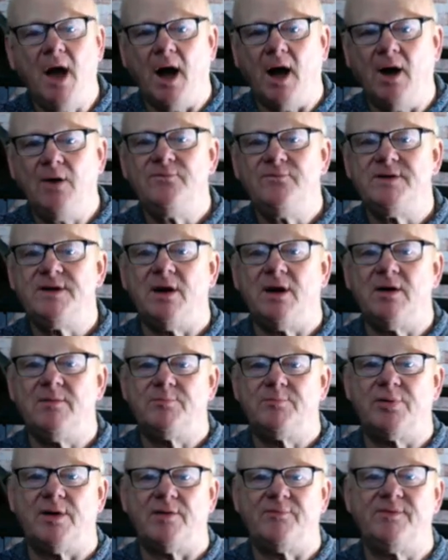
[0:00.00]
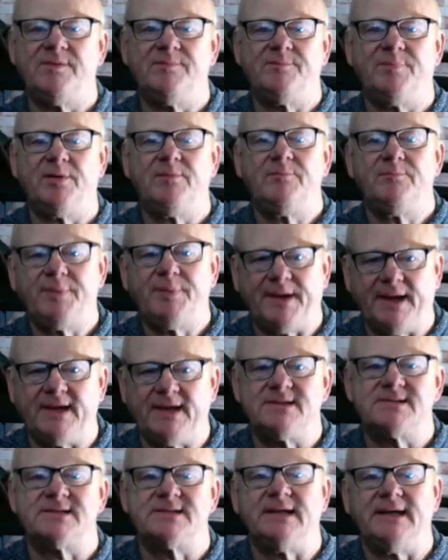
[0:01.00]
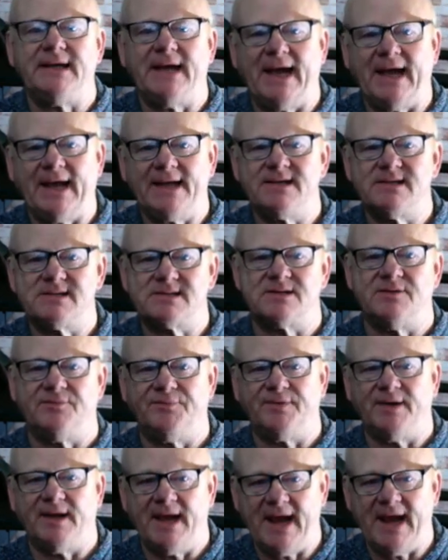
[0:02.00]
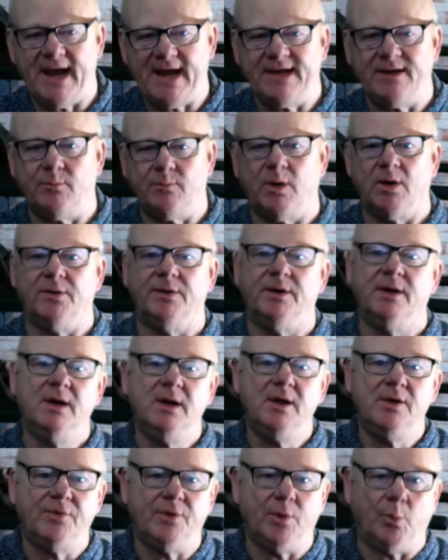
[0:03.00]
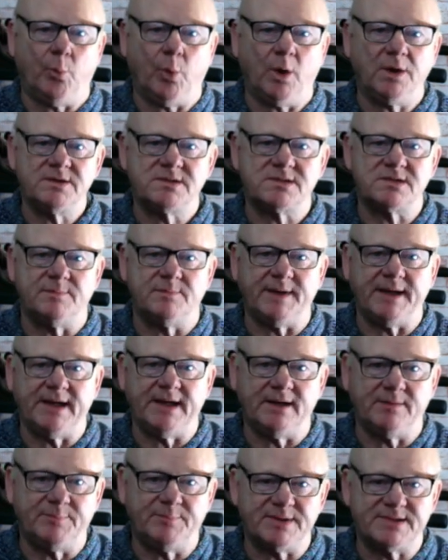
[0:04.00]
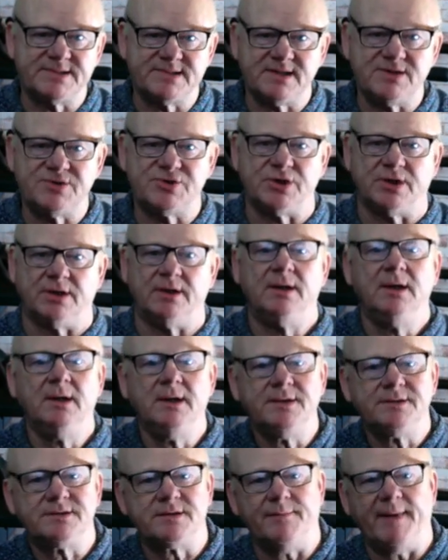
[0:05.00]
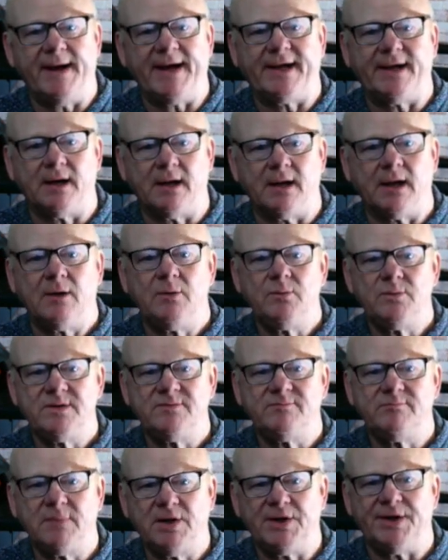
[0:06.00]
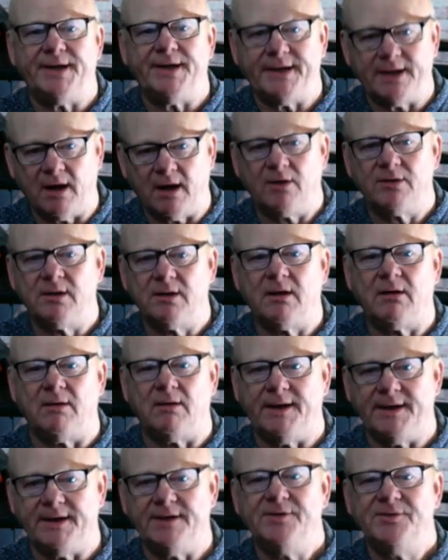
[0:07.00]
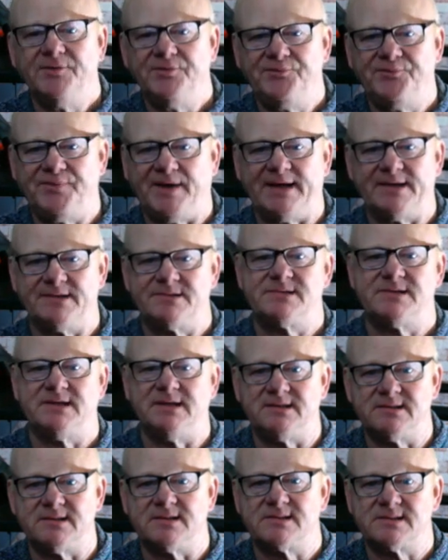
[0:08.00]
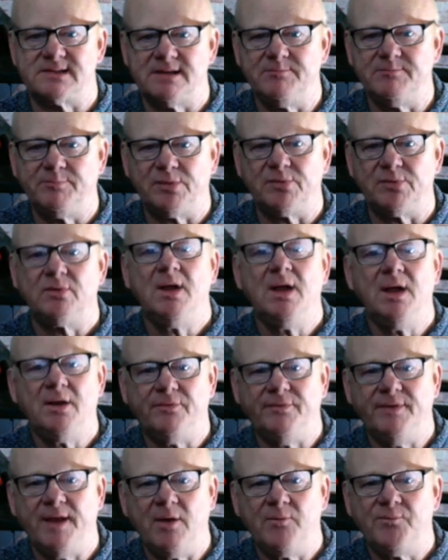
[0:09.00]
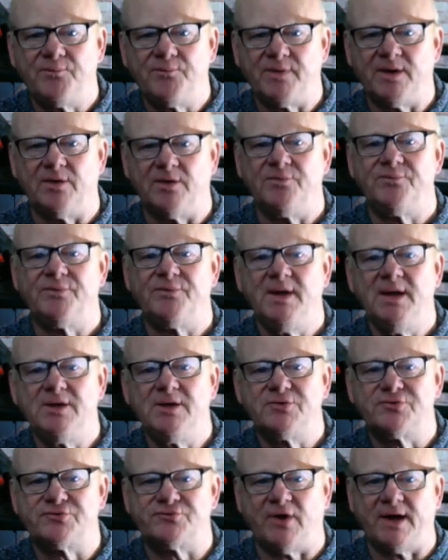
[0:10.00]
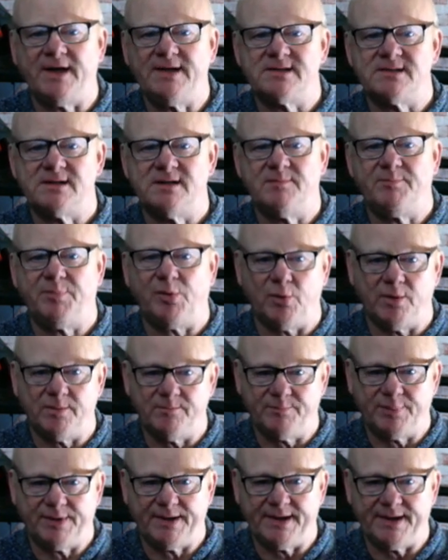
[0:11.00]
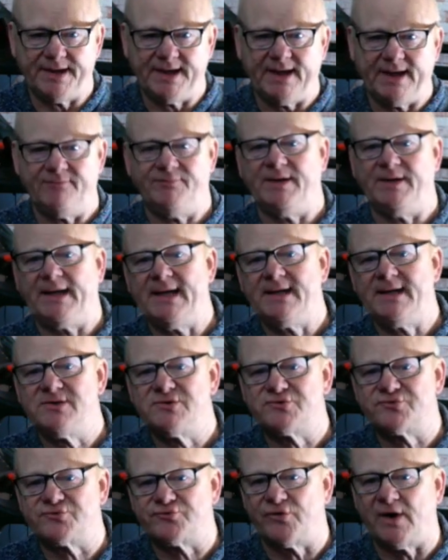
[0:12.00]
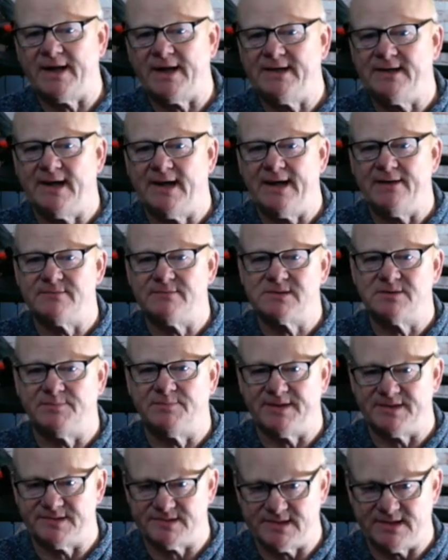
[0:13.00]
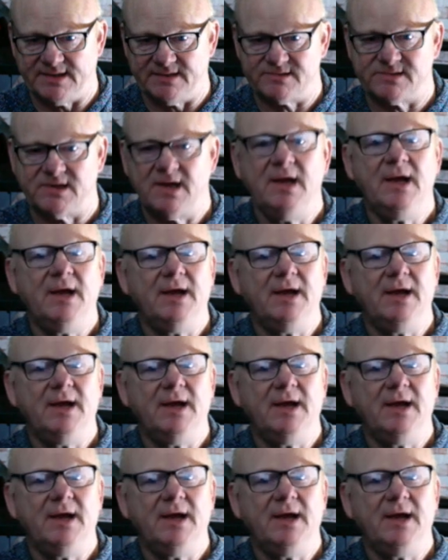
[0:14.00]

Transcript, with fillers: Overnight profit pump, it's the answer for anyone that wants to be in a position to make a load of money online fast. It's a simple, no fluff, straight to the point PDF. It gets straight down to business.